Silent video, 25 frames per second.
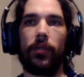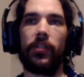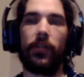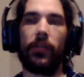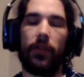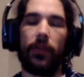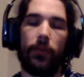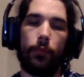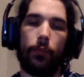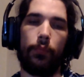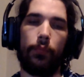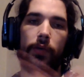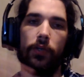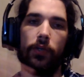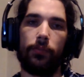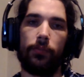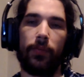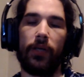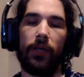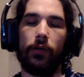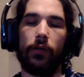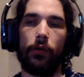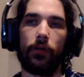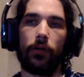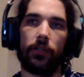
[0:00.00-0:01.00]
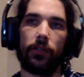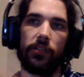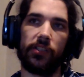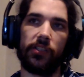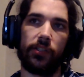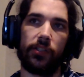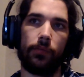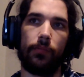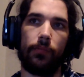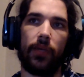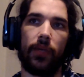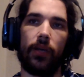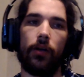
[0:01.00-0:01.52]
They'll either build meter or
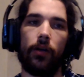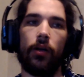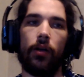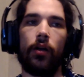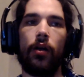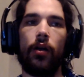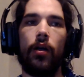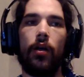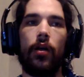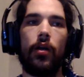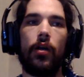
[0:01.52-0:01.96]
consume meter,